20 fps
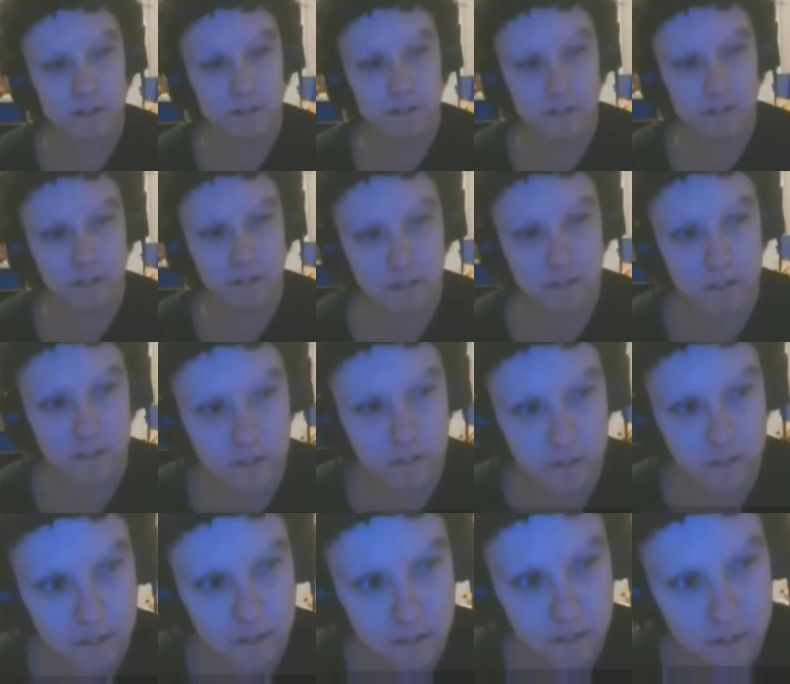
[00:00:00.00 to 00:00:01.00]
the up and
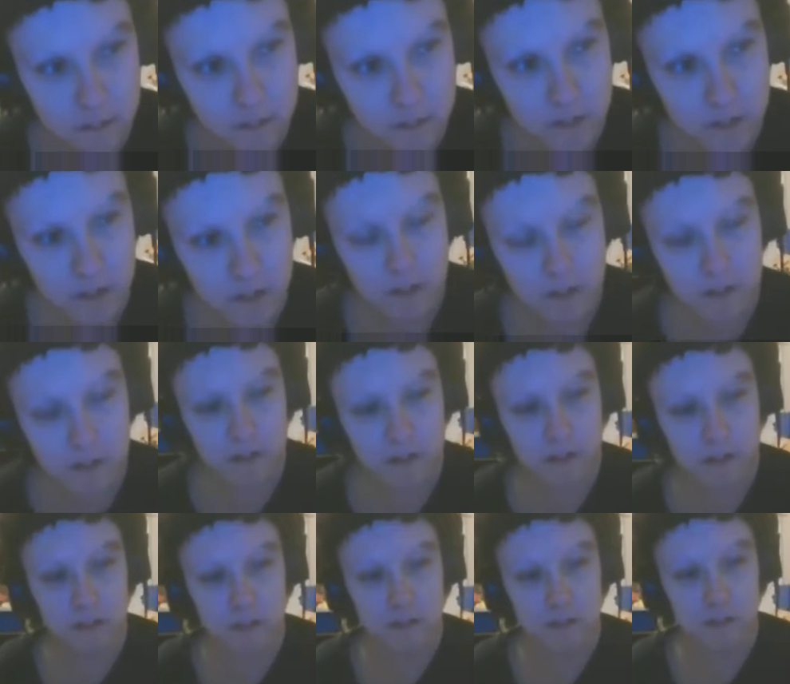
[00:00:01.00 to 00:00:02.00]
down arrow keys may
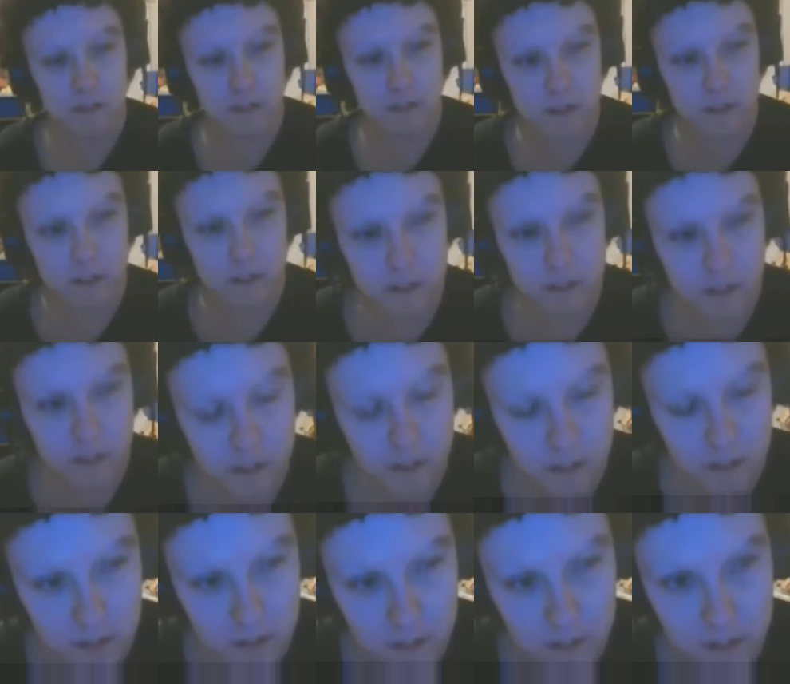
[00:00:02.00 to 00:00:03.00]
move you through a list
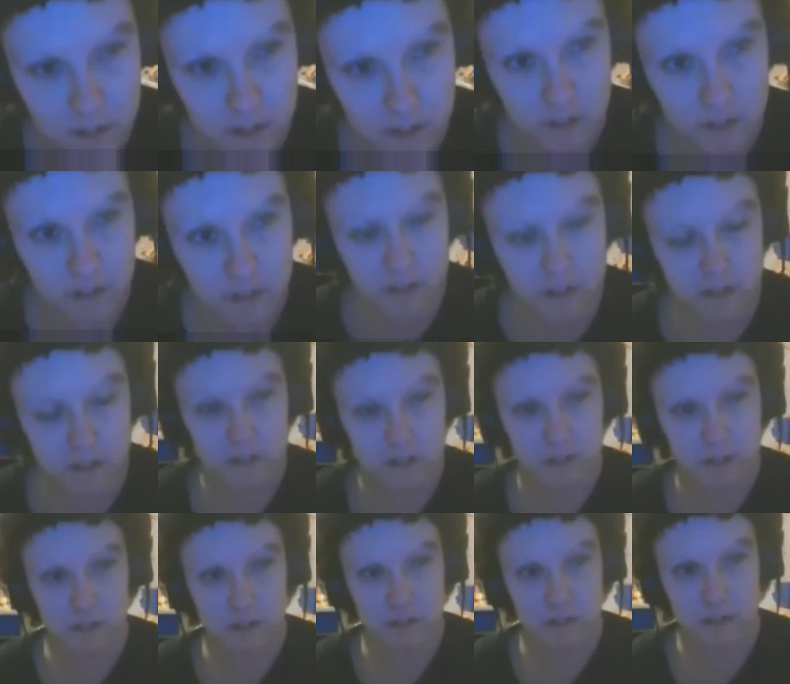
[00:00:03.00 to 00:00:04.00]
of choices in a
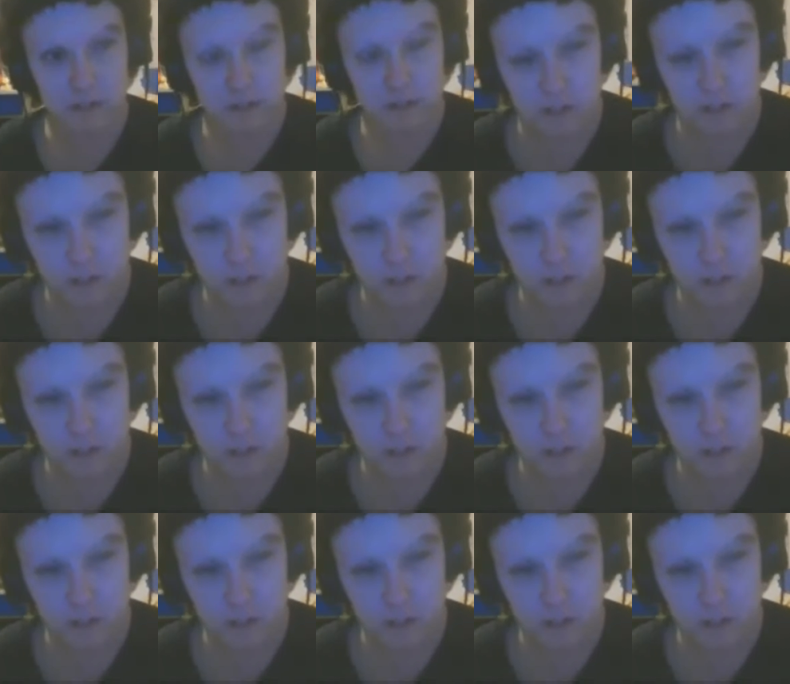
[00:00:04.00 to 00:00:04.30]
control.